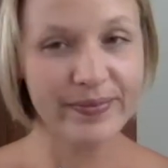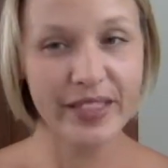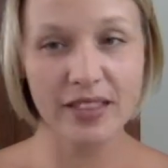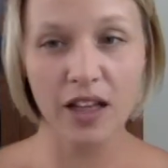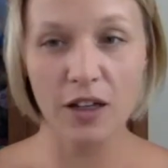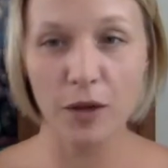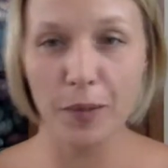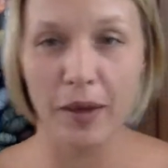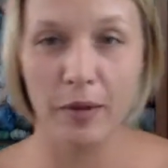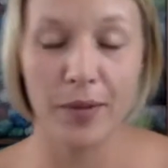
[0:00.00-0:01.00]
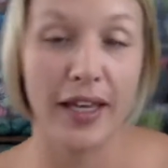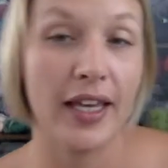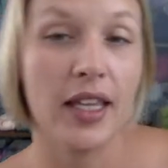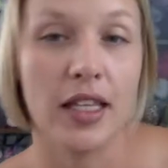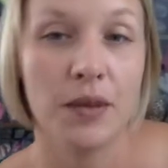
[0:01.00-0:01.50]
It's colorwork baby
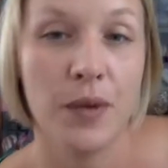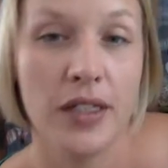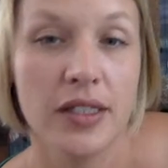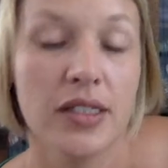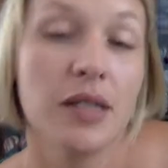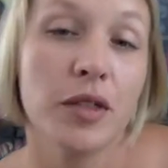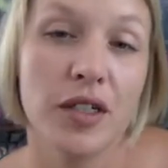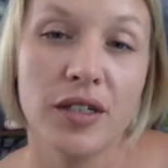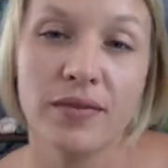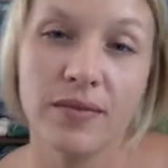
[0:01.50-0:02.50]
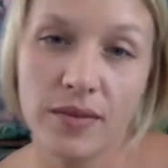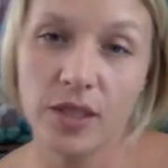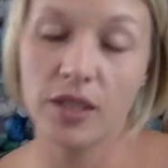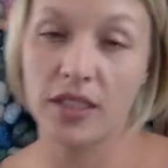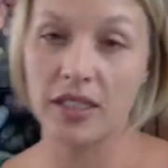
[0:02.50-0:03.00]
blanket, like the one similar
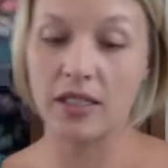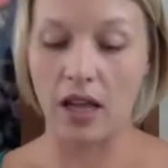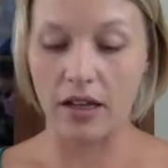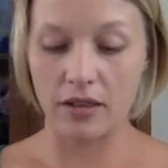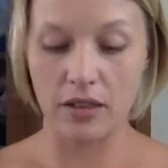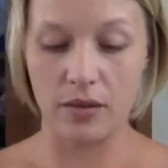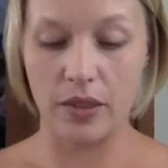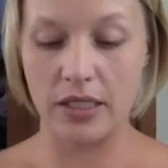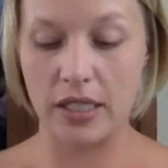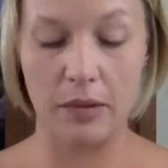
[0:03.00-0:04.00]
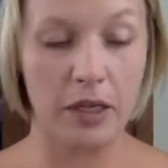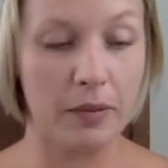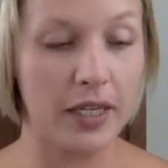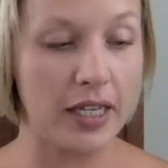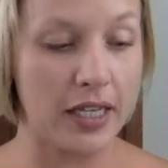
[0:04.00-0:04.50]
to in style to the ones that I made
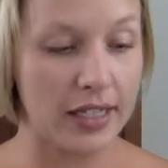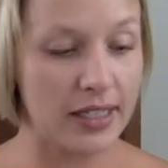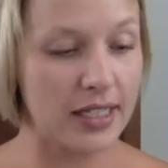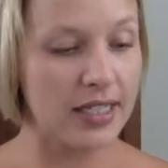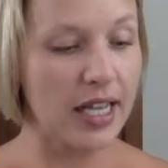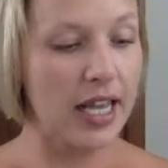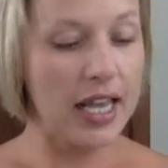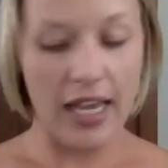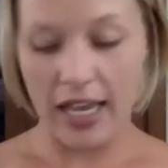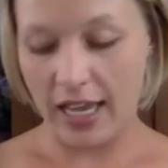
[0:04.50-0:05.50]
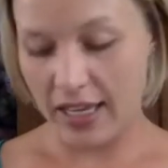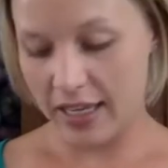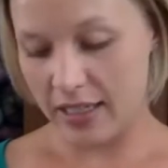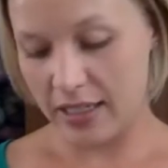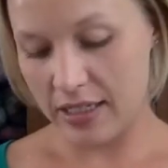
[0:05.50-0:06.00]
my kids,
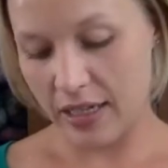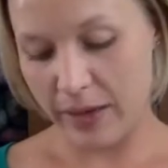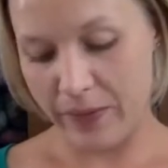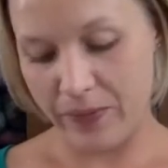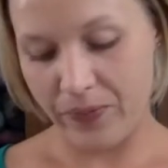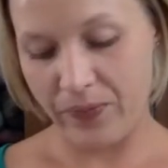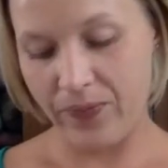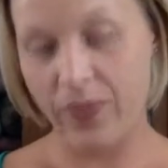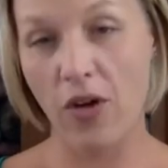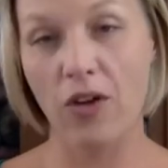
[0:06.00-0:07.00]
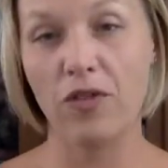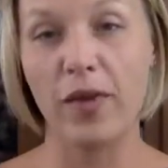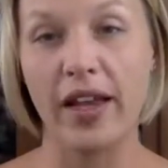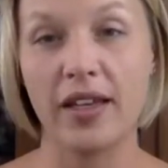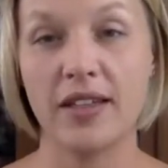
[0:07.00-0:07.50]
and all of
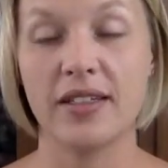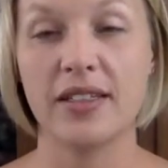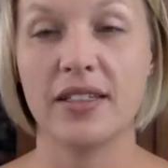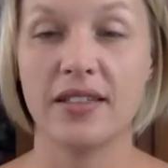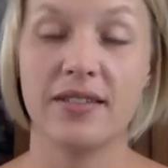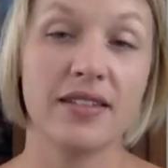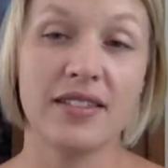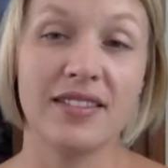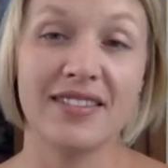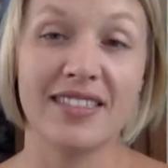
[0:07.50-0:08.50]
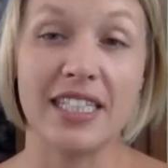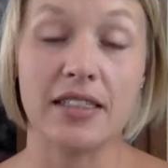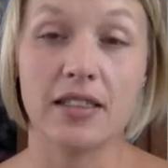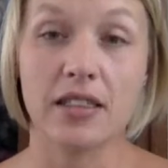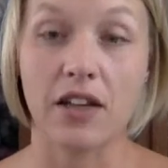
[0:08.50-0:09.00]
my
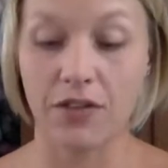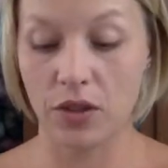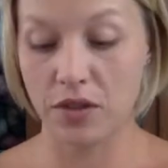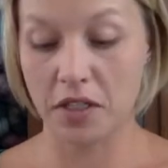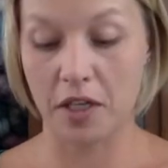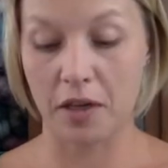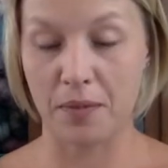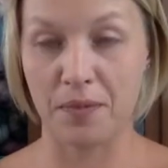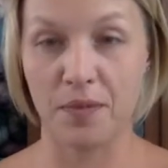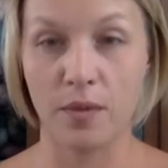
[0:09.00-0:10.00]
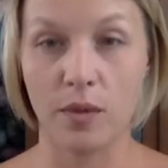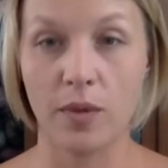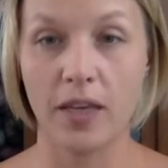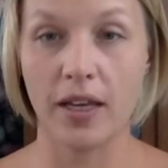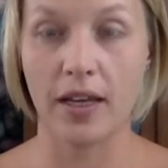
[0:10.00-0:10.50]
nieces and nephews to come will
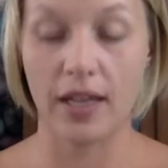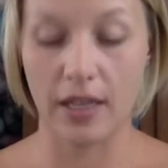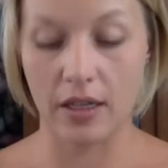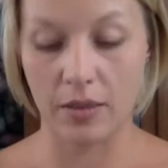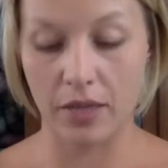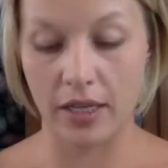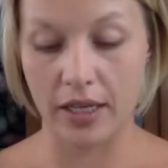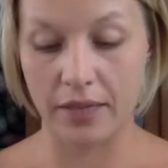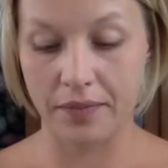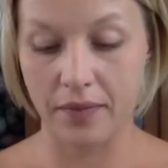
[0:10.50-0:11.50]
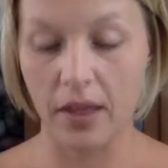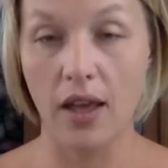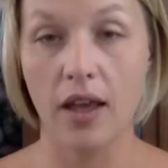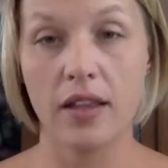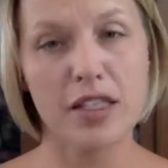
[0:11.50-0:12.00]
be getting a hand knit blanket.
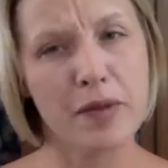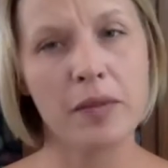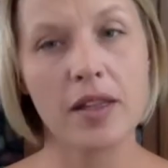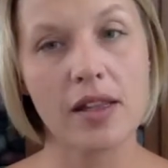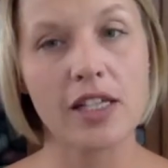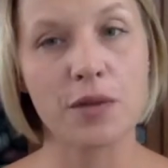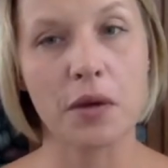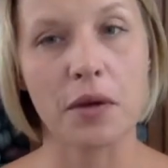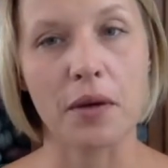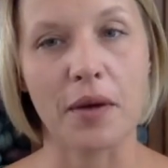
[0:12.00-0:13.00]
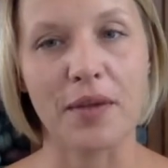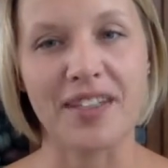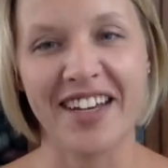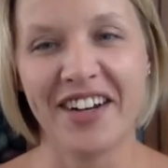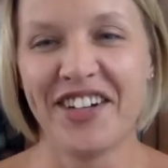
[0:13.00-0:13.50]
This might be the last swing ring weight one
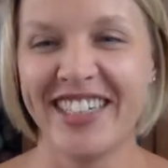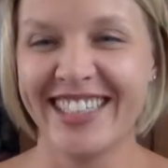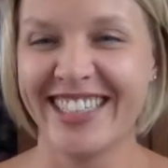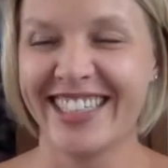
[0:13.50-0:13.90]
though.